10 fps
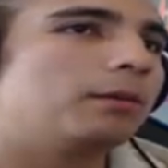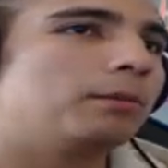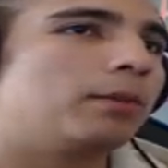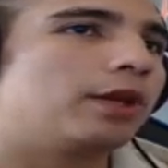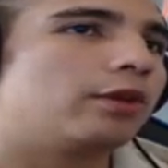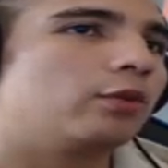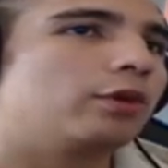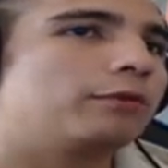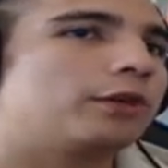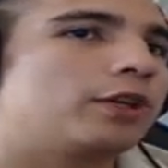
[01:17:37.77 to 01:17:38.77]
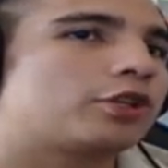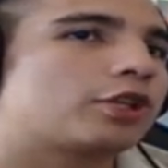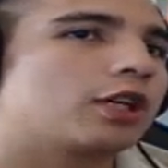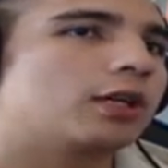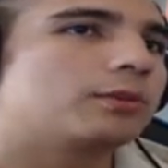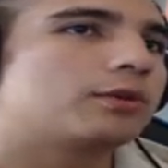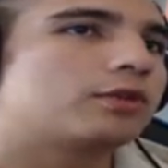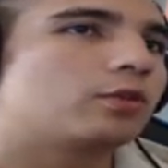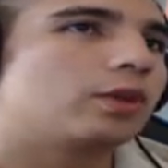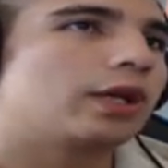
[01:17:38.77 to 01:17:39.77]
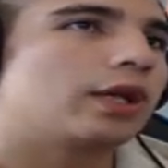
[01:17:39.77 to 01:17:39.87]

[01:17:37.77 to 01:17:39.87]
But the real finish comes when